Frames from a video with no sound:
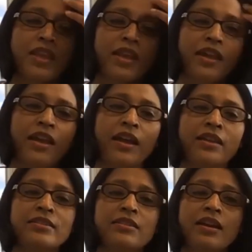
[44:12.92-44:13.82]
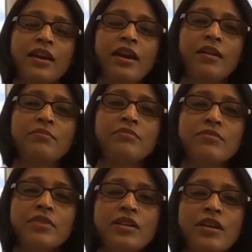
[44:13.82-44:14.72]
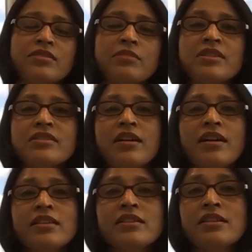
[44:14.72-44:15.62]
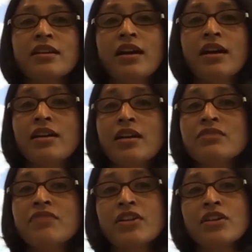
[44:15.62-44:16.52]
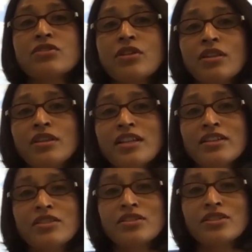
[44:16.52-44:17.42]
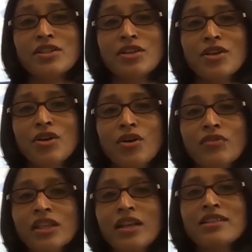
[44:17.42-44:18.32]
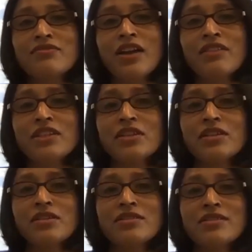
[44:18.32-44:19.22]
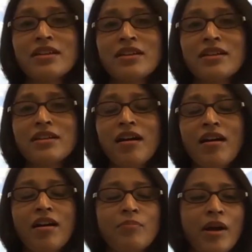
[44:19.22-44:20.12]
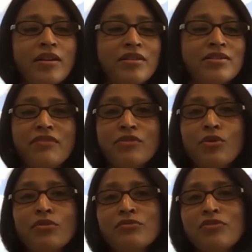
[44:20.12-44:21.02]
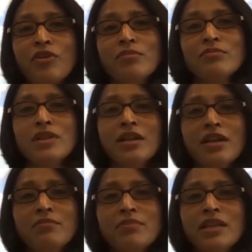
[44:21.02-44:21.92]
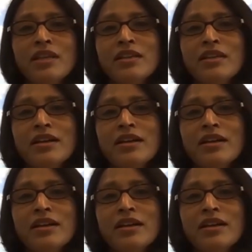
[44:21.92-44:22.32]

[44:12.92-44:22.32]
and um, the customer side uh, is very consolidated. Over the last five years, uh, our buyers have gone from being